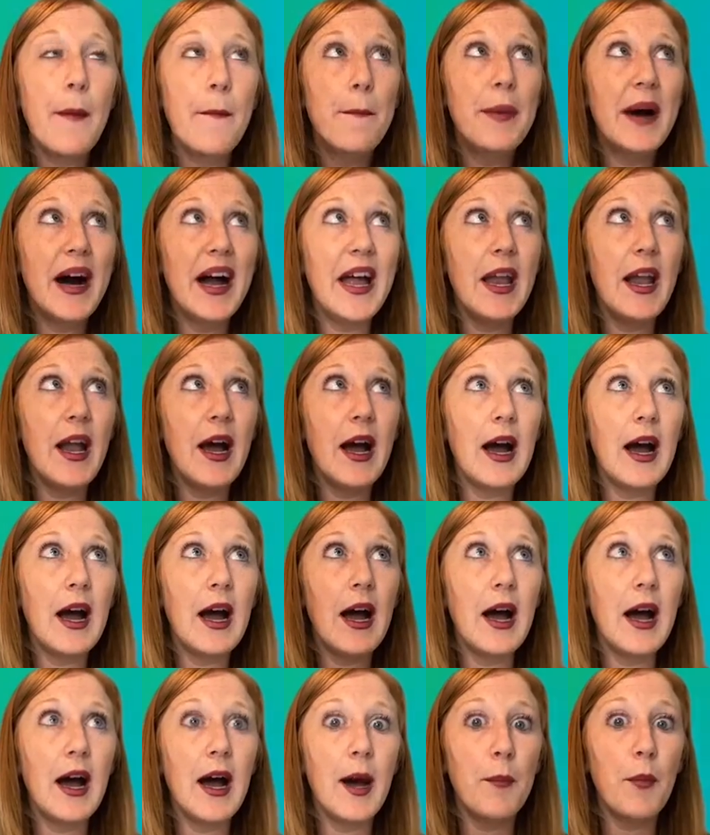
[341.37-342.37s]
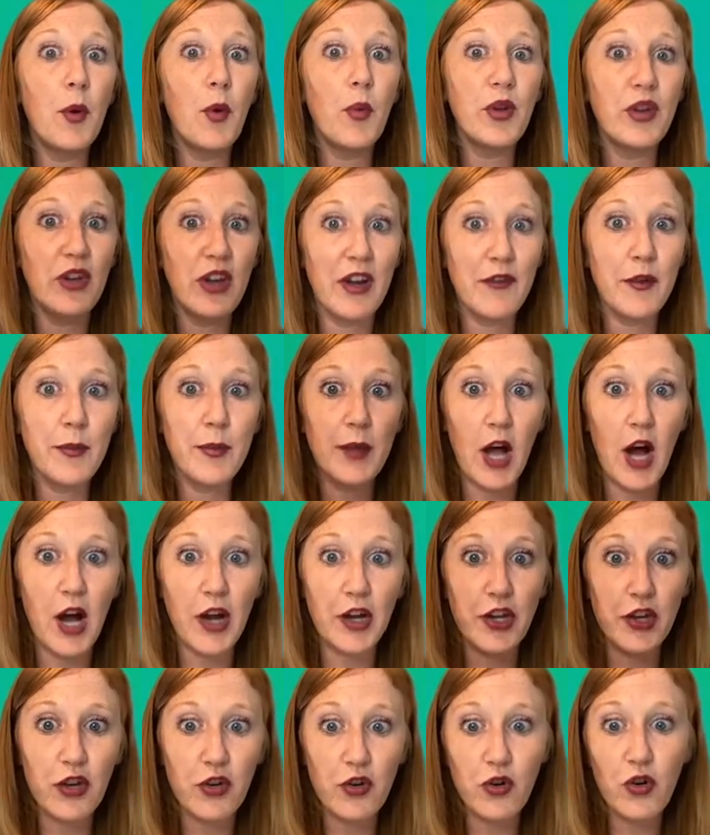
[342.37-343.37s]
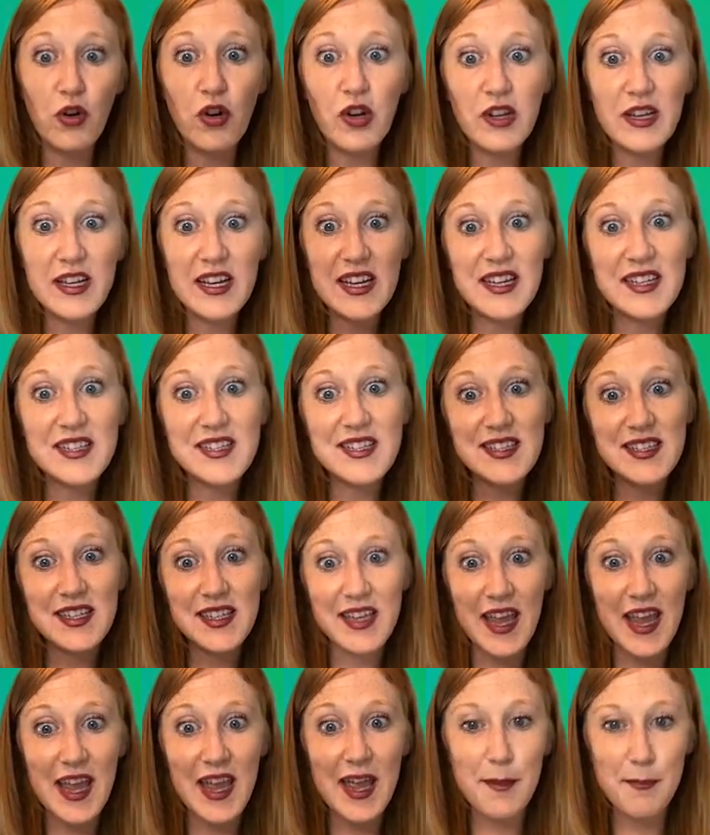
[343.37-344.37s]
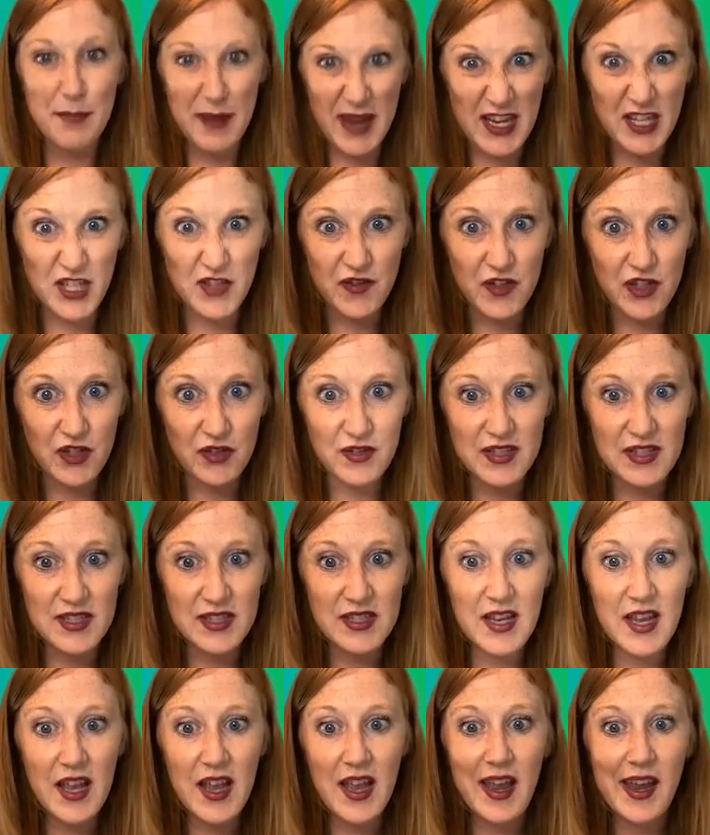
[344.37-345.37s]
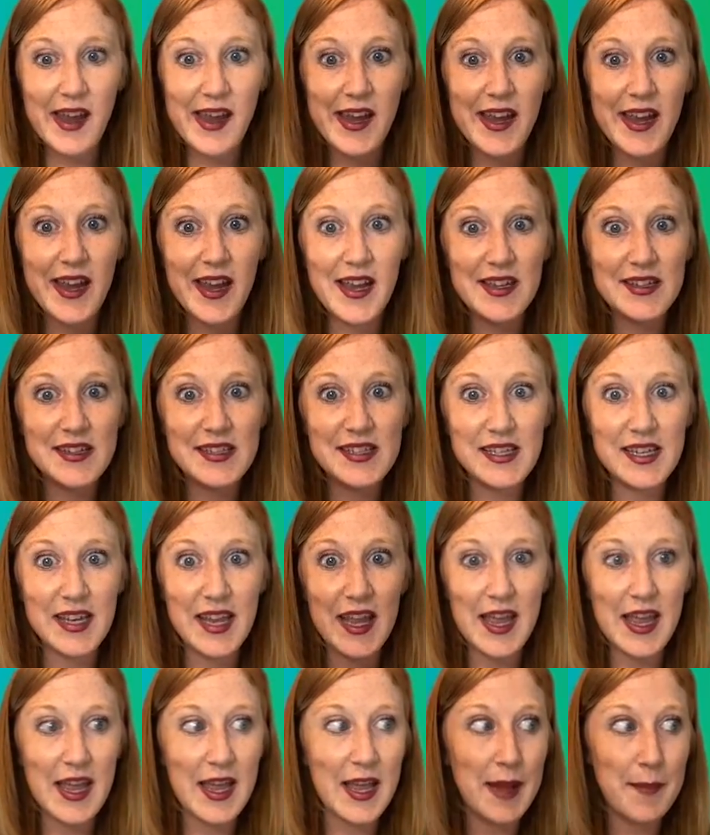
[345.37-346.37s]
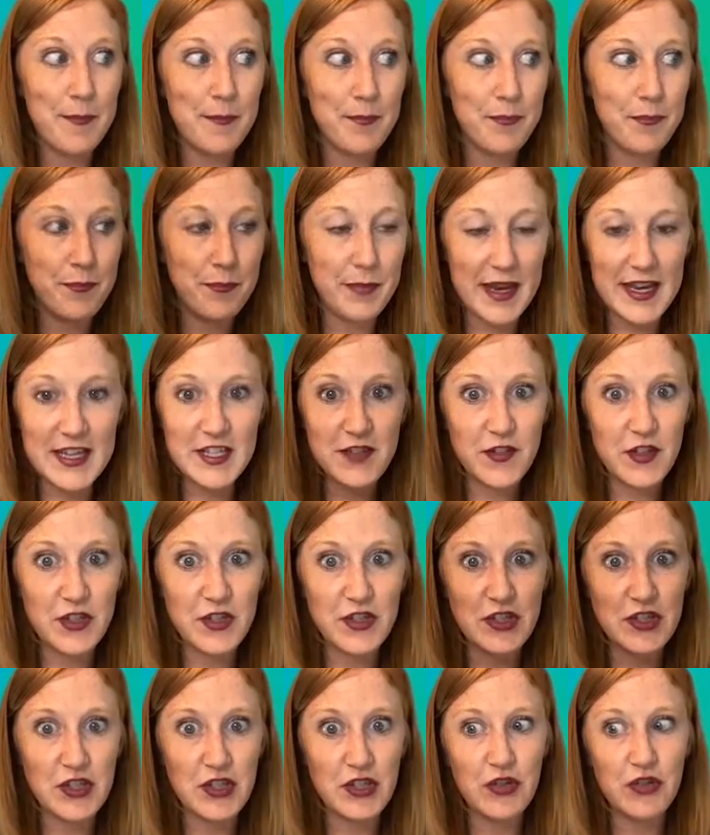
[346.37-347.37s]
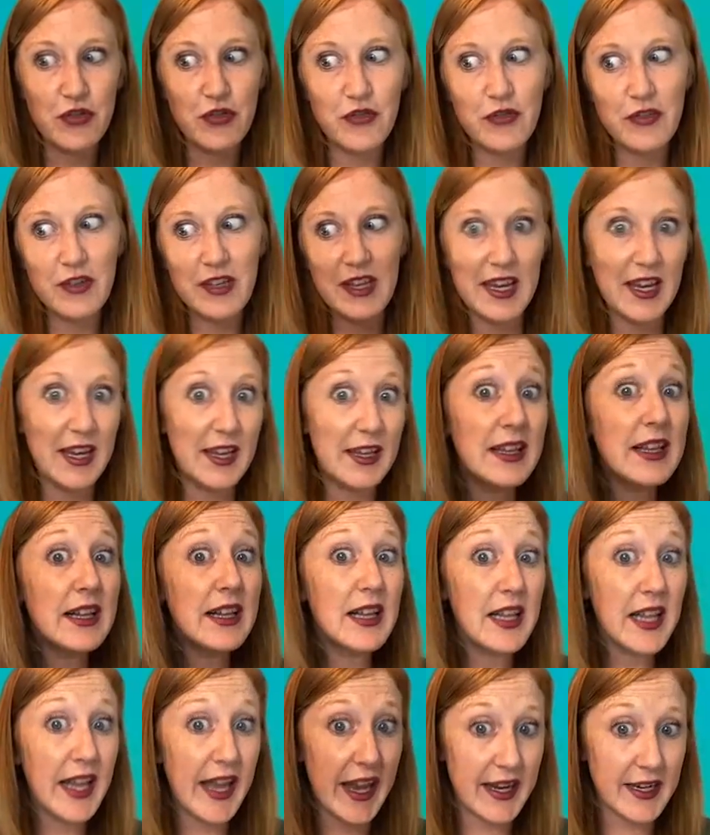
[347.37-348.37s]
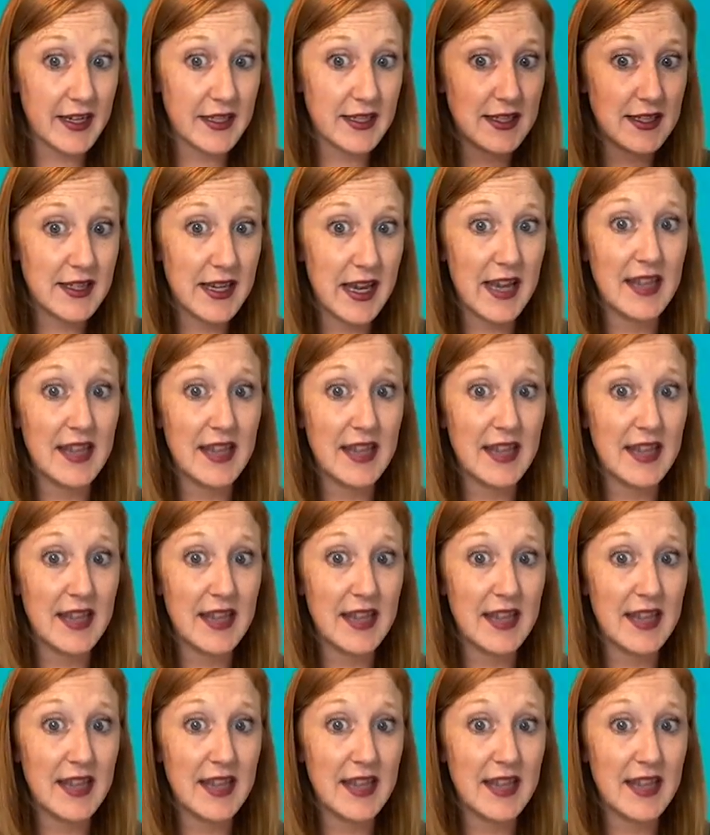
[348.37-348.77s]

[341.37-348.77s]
But um, when you have a blog, your goal is to get page views and to get page views, you need clicks.